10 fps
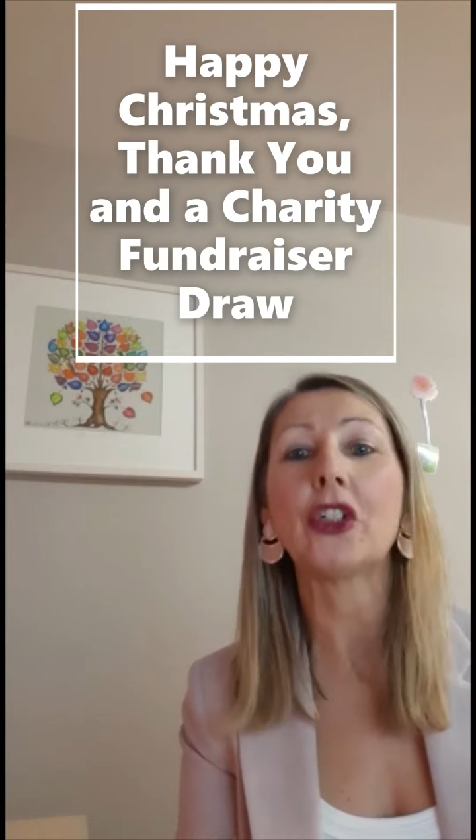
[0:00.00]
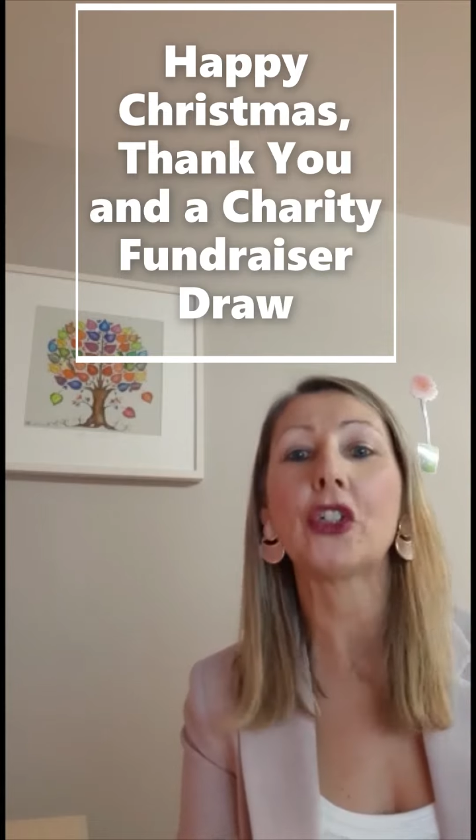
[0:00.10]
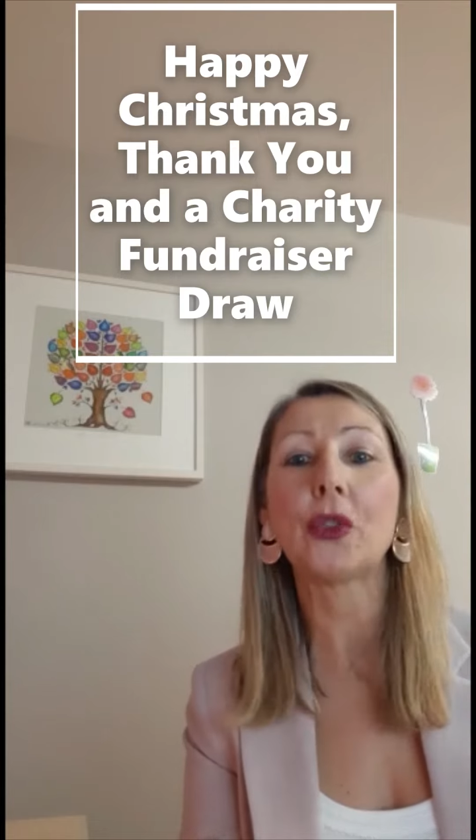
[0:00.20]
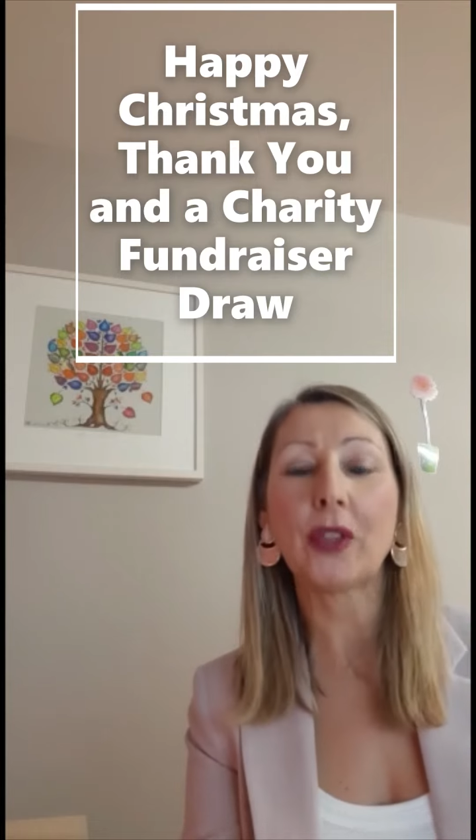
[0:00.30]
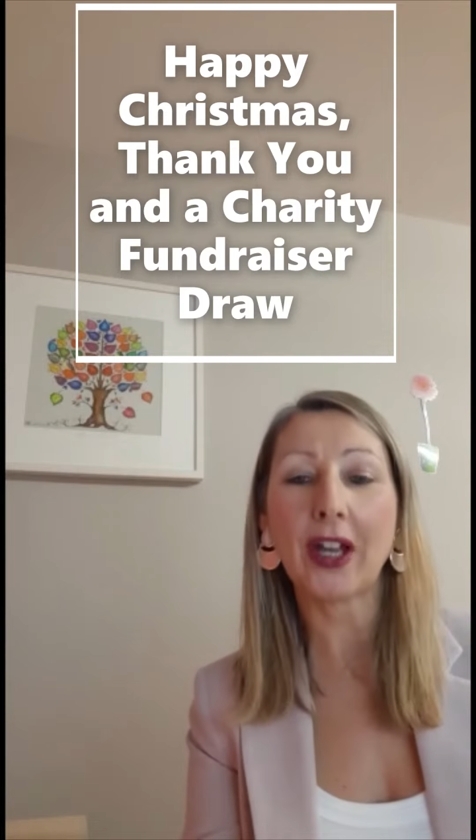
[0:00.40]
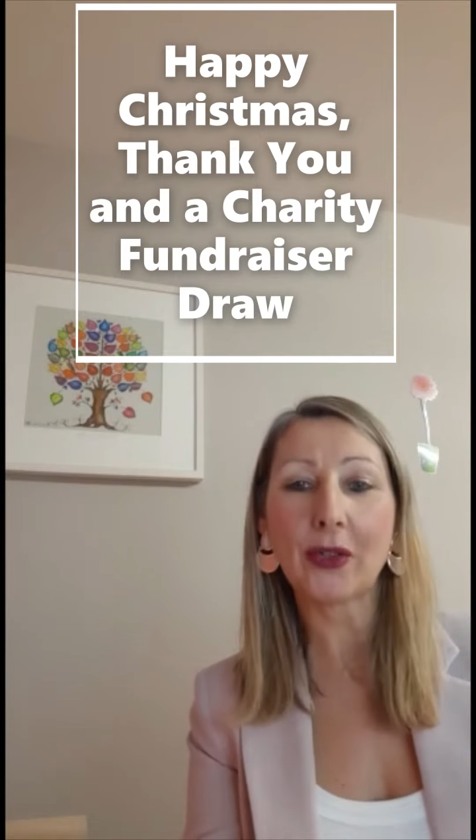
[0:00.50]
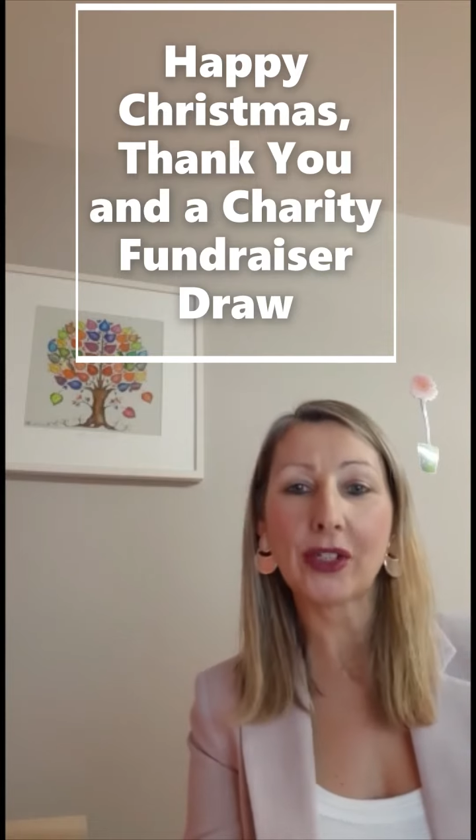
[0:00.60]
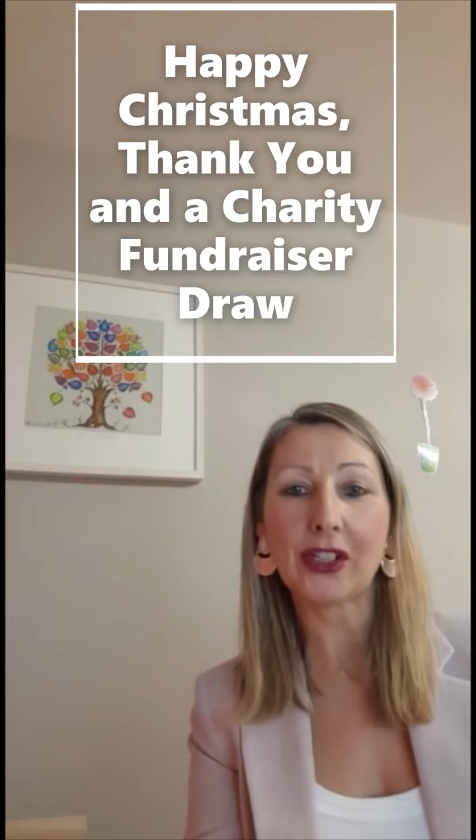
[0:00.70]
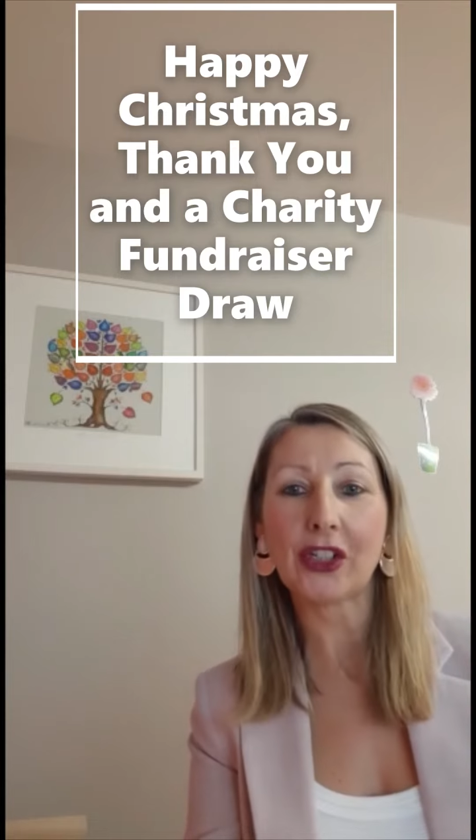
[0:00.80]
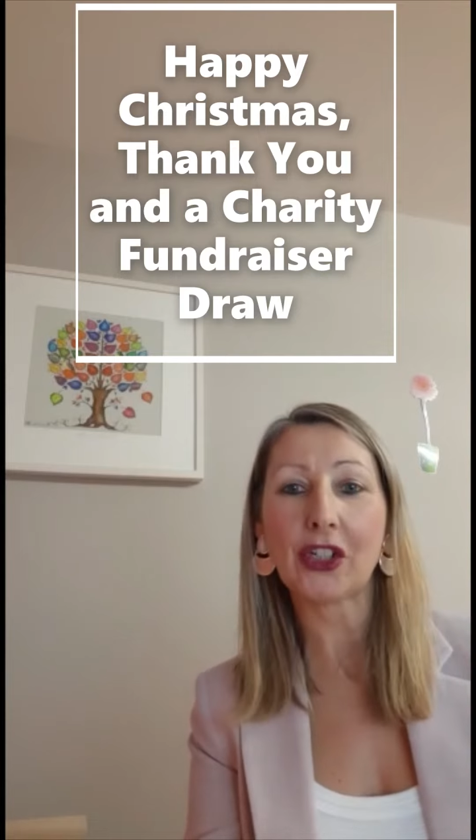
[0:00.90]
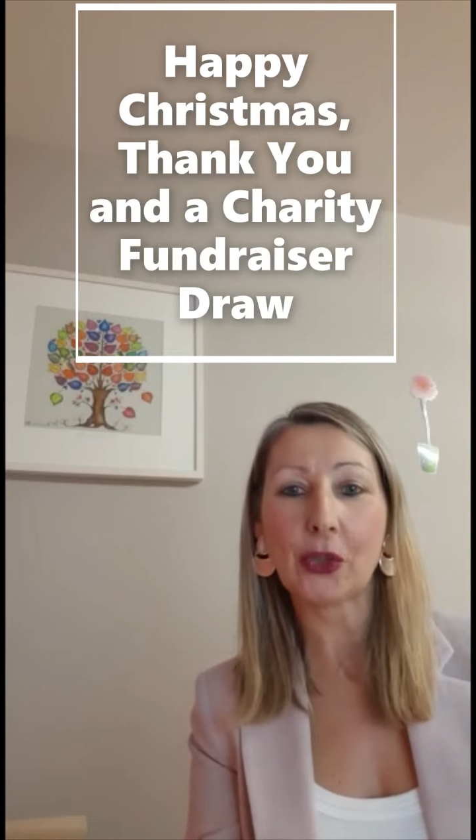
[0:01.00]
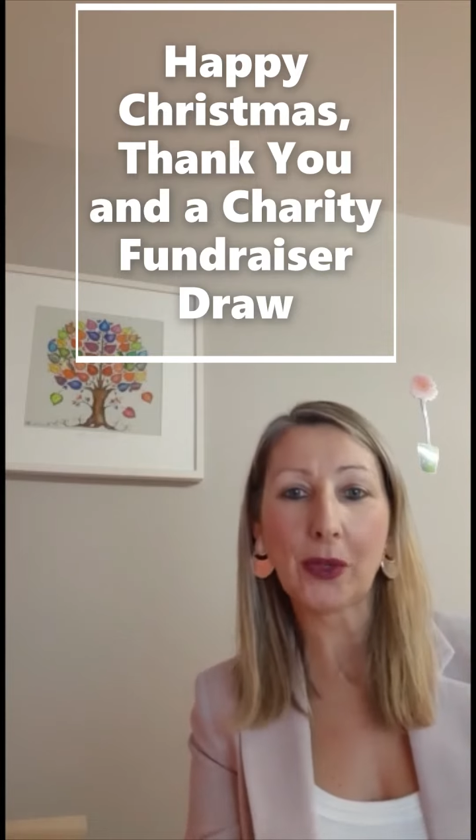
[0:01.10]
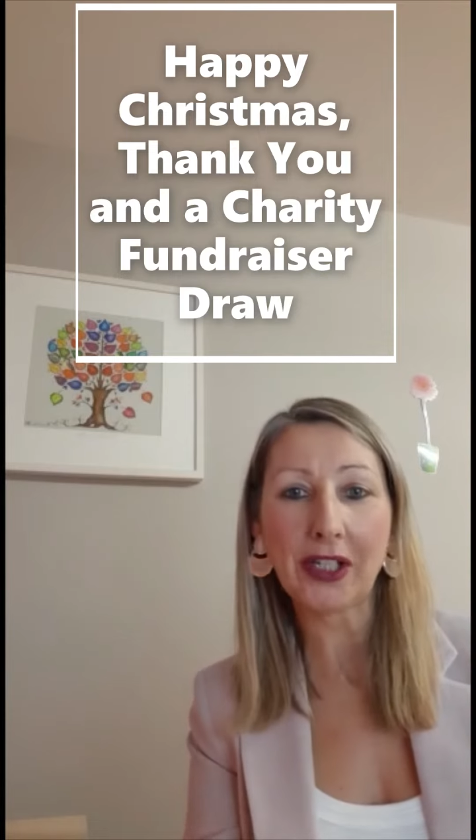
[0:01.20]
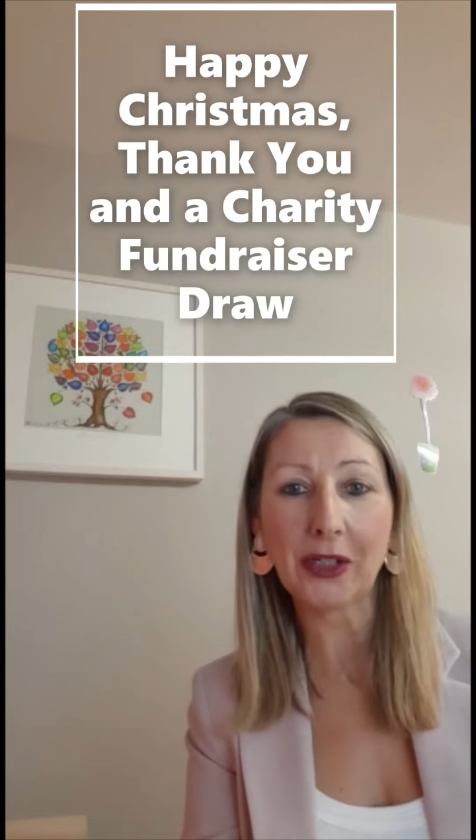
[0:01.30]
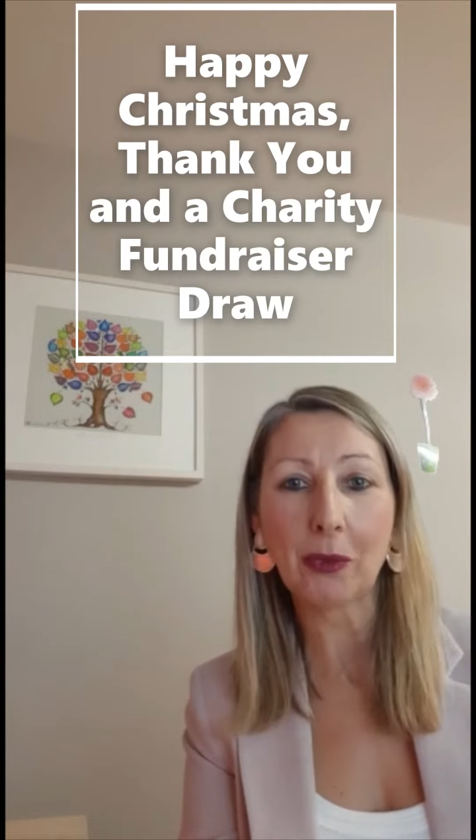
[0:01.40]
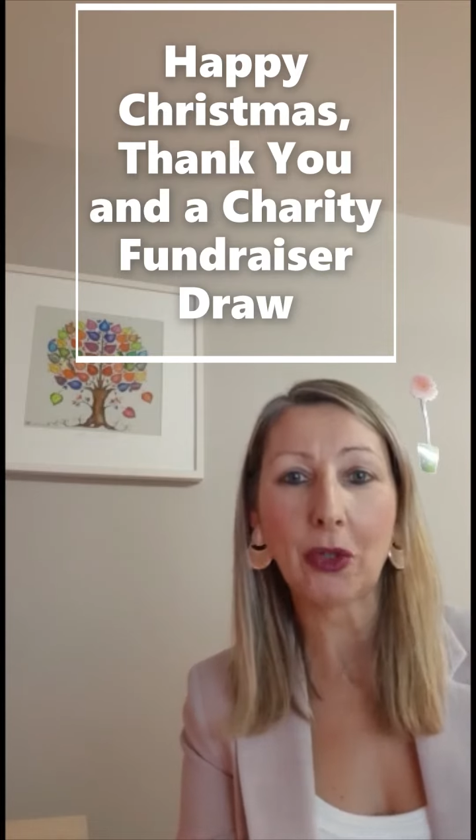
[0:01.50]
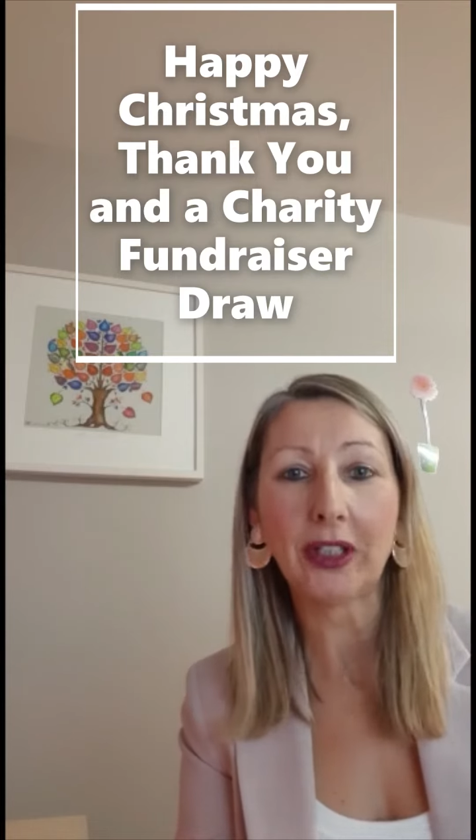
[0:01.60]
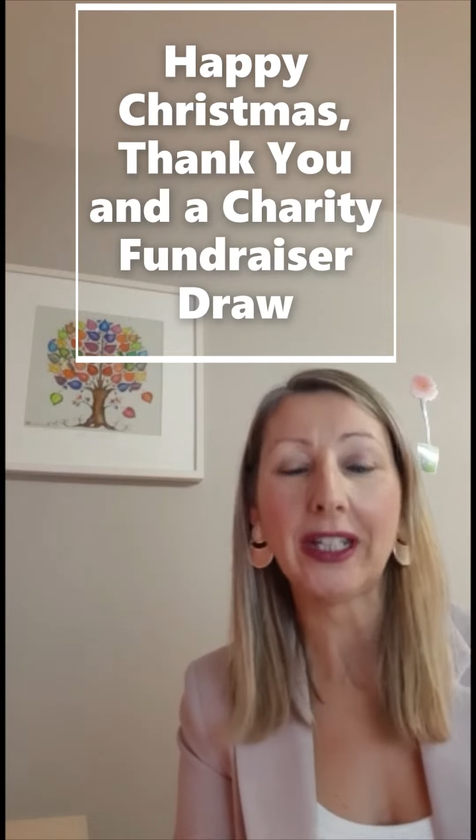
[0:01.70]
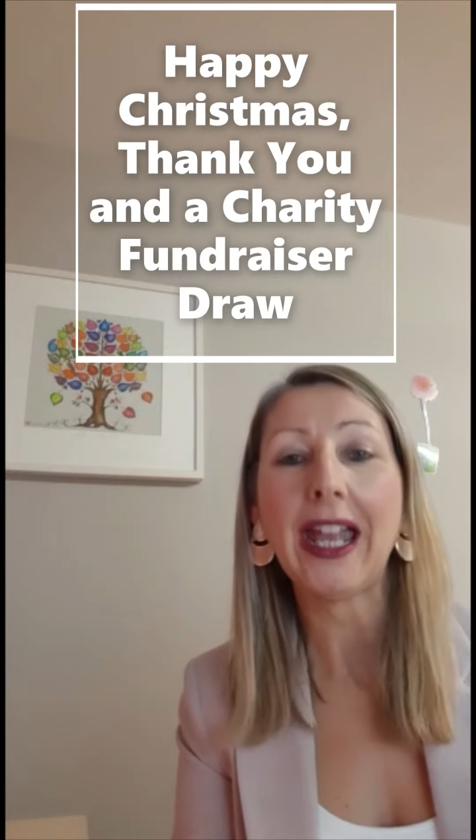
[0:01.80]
2021.